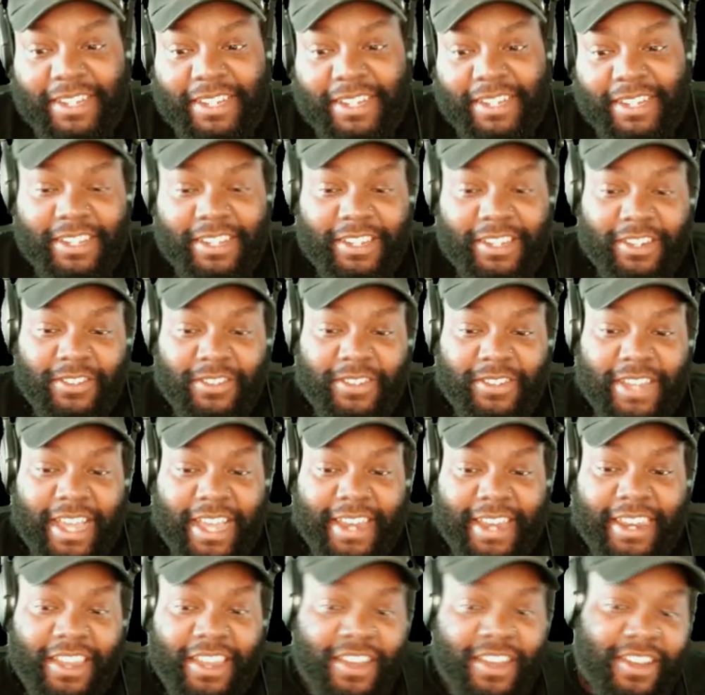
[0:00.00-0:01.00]
adult
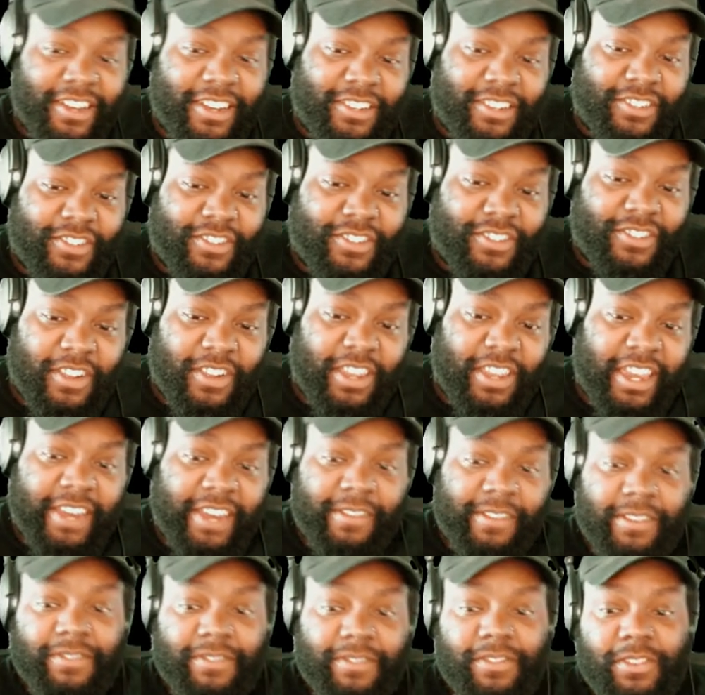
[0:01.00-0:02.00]
dialogue, and strong language.
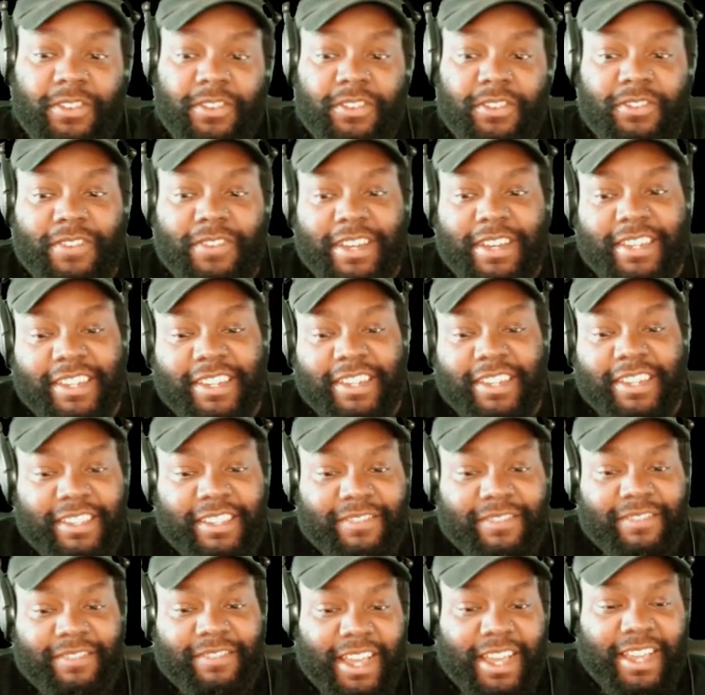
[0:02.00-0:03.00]
Viewer discretion is
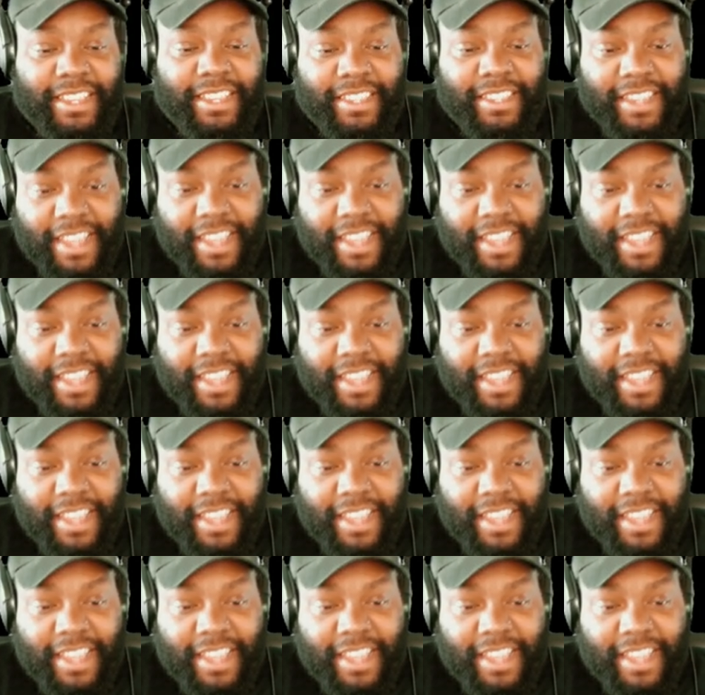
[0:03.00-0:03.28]
advised.